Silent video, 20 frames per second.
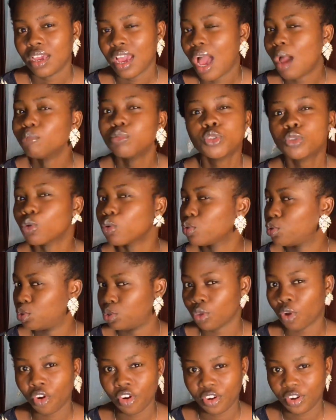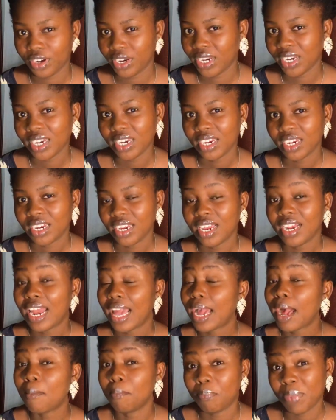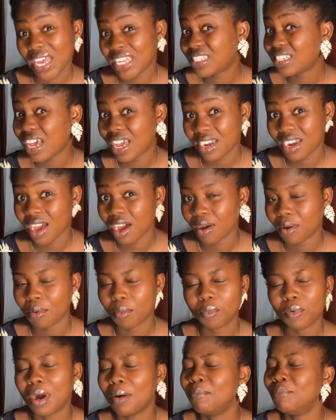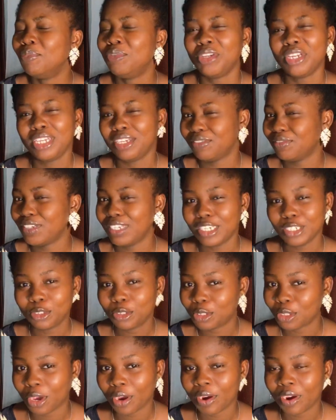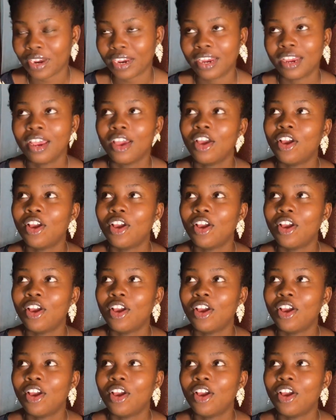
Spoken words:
I'm so sorry. Like, I'm better now. I'm really, really sorry.